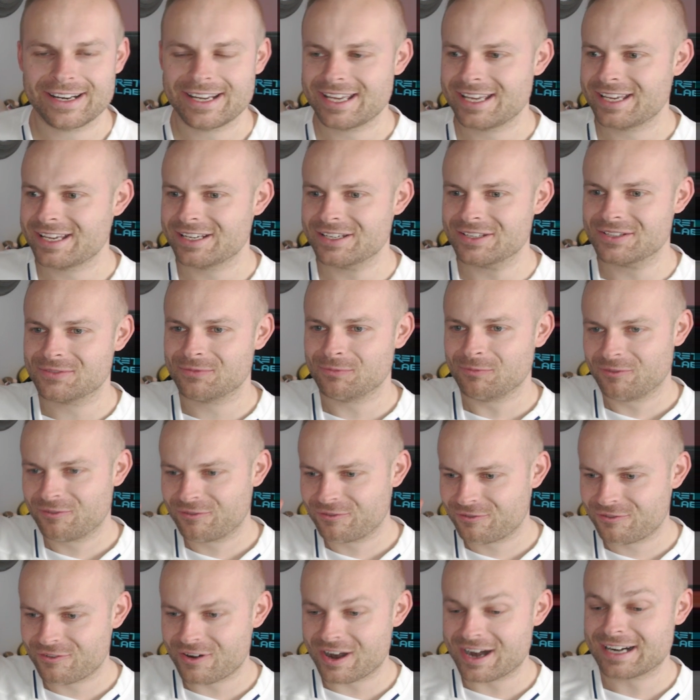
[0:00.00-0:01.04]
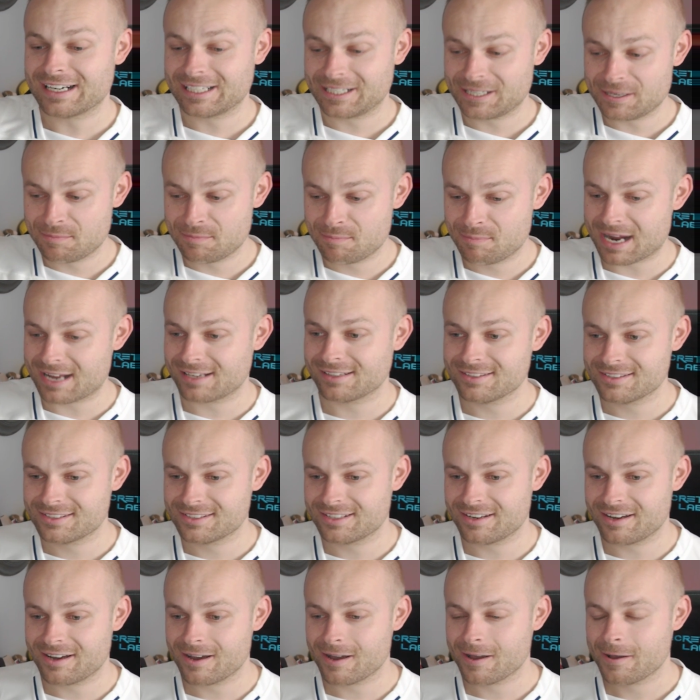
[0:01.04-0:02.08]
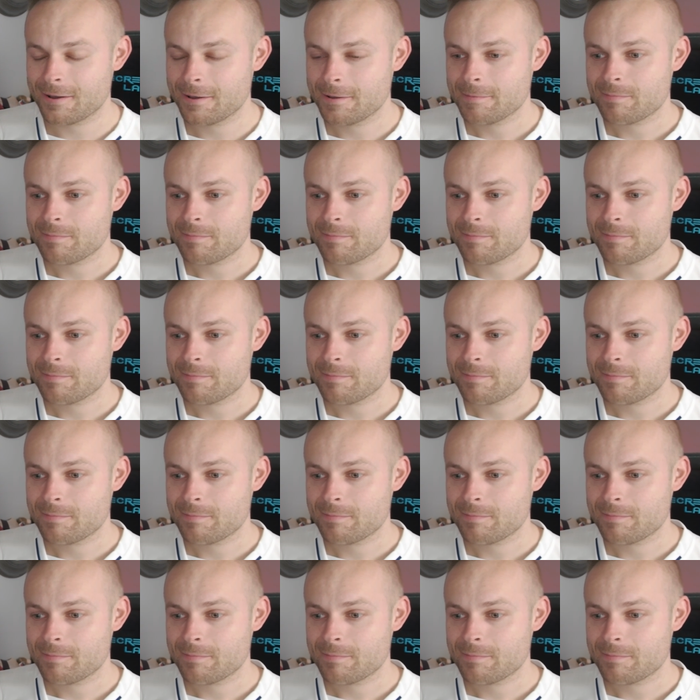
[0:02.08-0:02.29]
It is friendly banter.